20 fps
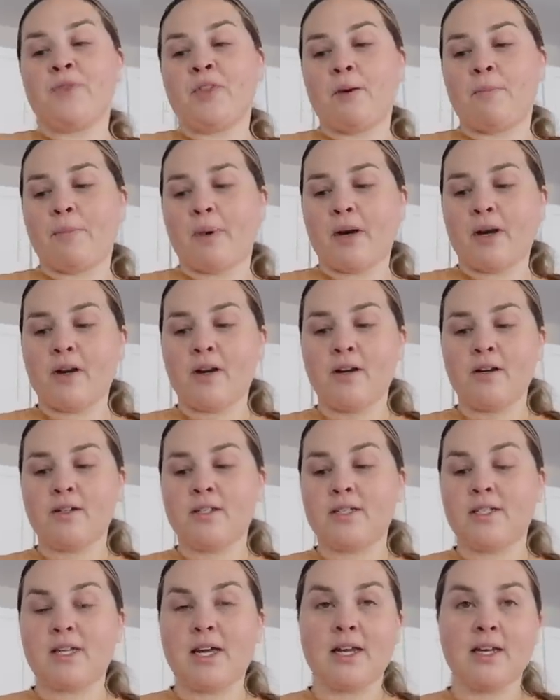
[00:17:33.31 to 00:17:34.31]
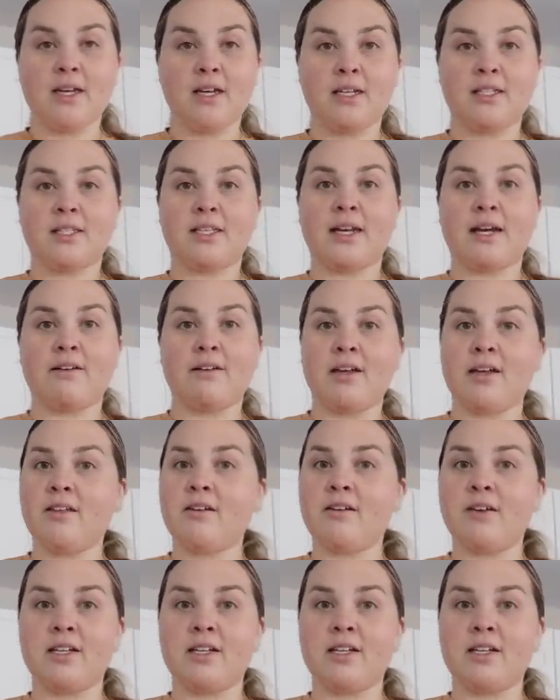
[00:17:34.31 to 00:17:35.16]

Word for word: The butter does not need to sit out either.